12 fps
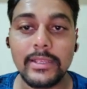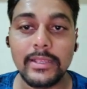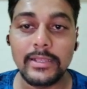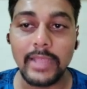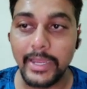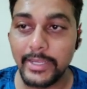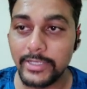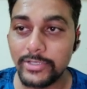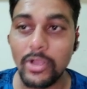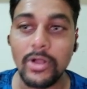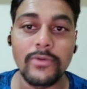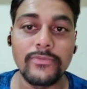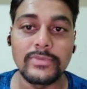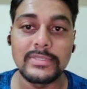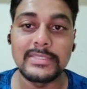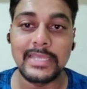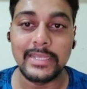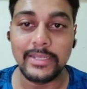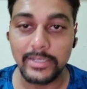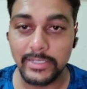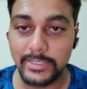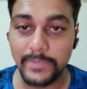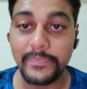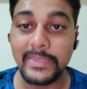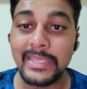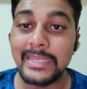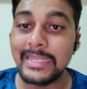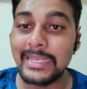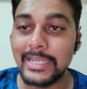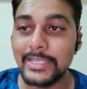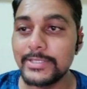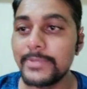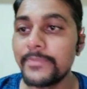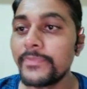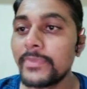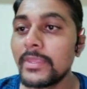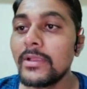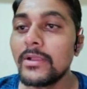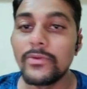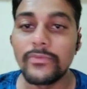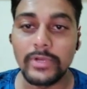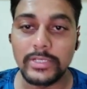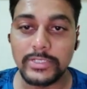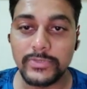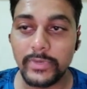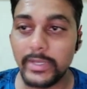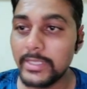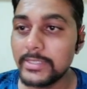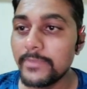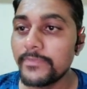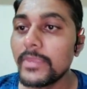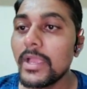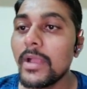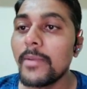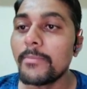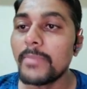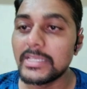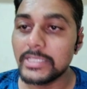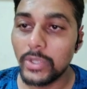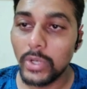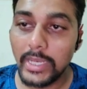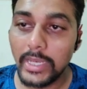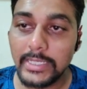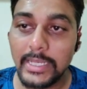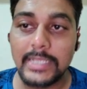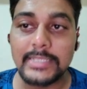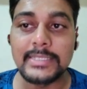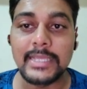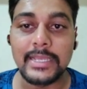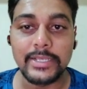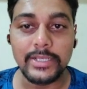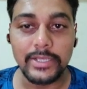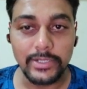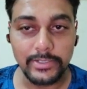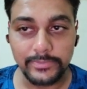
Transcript: kinds of genders in English. First one is masculine gender.